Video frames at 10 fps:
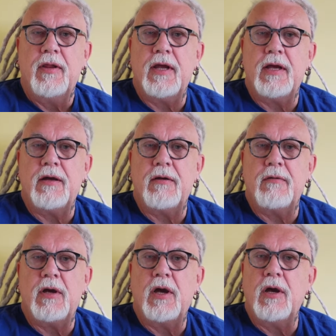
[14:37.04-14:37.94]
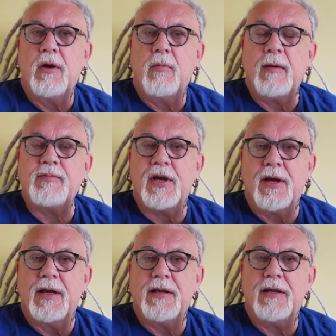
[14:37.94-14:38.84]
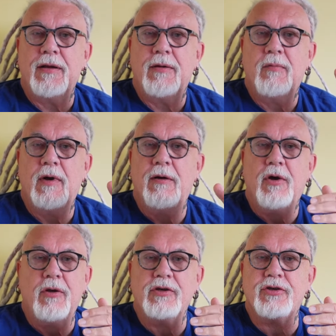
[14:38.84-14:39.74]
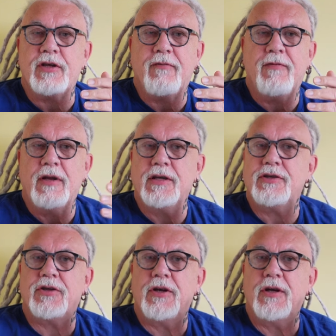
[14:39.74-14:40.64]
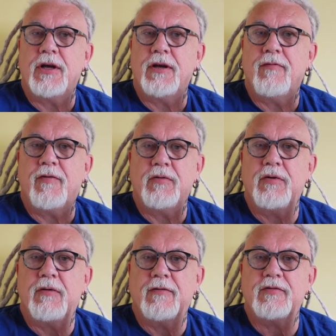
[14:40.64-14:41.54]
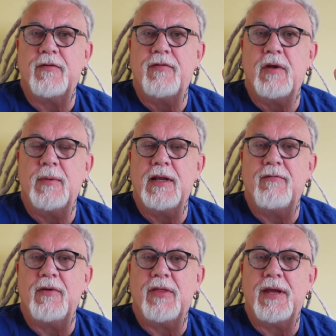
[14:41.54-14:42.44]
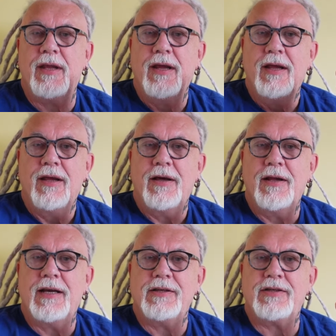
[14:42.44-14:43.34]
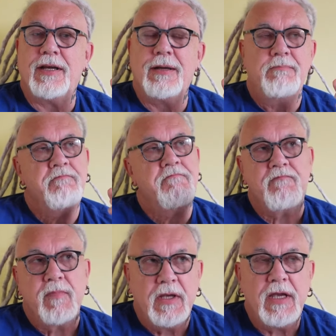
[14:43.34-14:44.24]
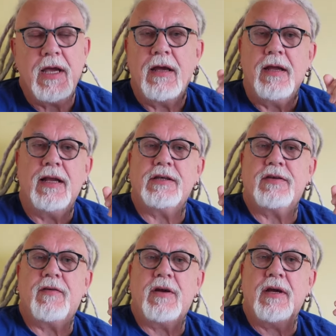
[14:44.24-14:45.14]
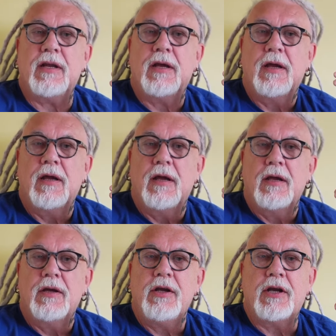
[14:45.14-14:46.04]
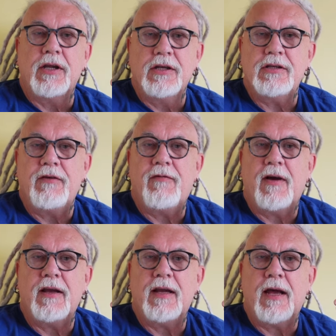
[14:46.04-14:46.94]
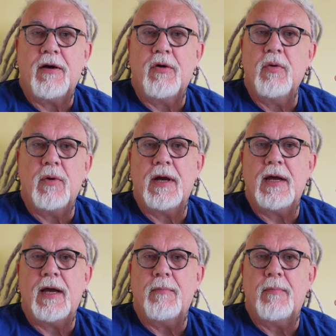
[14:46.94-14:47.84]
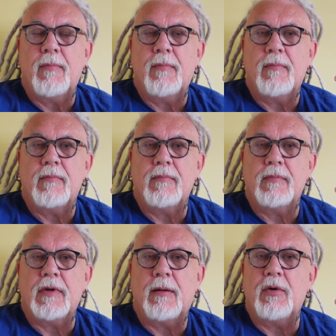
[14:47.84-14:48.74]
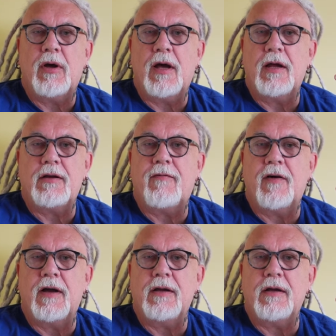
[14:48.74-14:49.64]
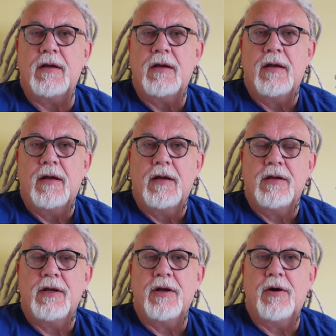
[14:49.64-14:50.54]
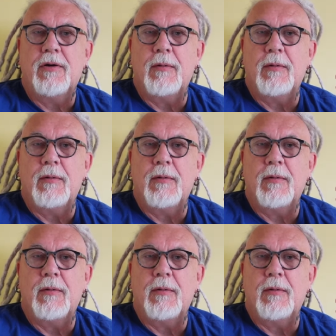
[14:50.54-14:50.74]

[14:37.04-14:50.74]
their uh, website where all the staff are listed and photographs of them and everything. And I said, yeah, that's fine. You can easily find out who I am. I'm not hard to find. You know,